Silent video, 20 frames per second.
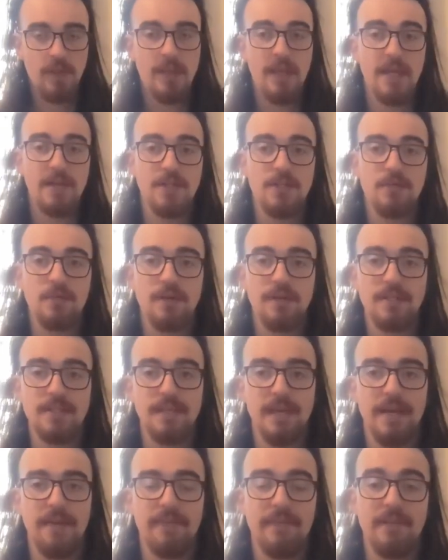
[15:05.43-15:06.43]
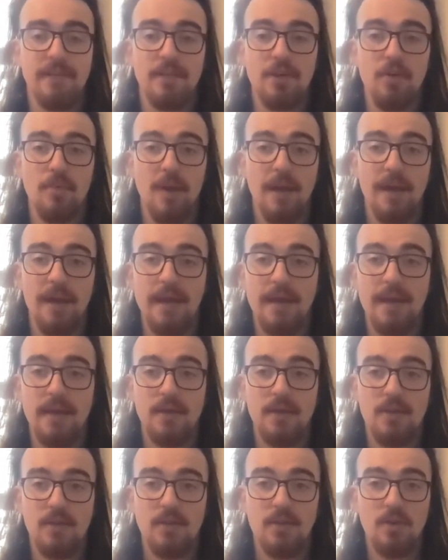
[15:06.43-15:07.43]
Yeah, it just rings out, and then you go back
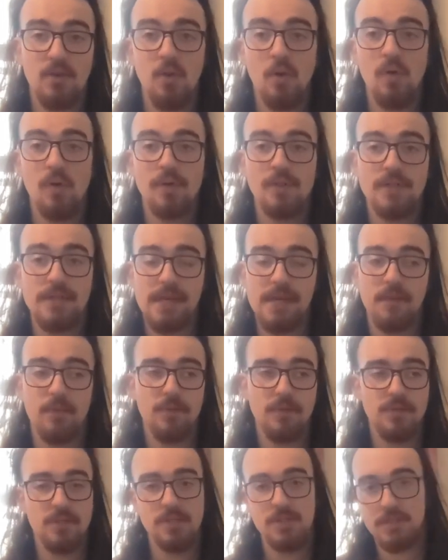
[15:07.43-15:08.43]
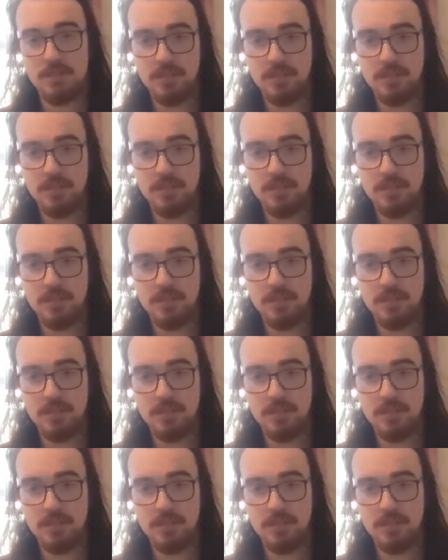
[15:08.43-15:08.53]
into the chorus again, which is